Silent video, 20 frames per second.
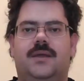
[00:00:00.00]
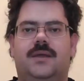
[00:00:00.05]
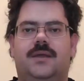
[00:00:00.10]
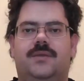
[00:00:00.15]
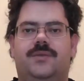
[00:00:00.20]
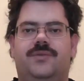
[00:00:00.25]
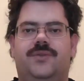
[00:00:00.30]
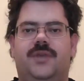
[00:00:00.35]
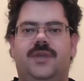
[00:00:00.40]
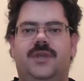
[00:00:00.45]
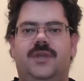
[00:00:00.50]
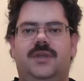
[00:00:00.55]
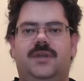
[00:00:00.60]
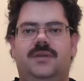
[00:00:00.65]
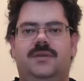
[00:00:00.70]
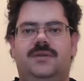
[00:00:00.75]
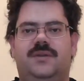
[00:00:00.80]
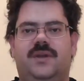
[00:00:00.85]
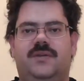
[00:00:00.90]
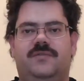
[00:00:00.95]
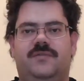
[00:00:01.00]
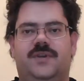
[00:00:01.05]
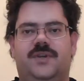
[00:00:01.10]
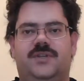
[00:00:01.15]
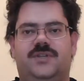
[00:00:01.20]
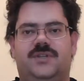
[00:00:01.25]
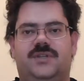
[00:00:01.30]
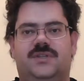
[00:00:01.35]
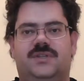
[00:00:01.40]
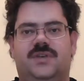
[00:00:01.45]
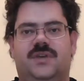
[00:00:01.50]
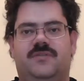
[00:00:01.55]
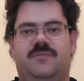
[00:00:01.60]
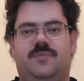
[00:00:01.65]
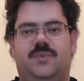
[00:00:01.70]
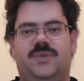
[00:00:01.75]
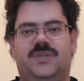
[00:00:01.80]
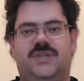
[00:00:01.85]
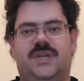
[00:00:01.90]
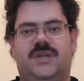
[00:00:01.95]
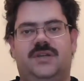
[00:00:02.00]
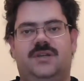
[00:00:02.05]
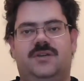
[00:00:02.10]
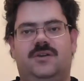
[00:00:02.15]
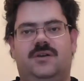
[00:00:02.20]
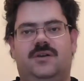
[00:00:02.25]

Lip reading: The definitions I've presented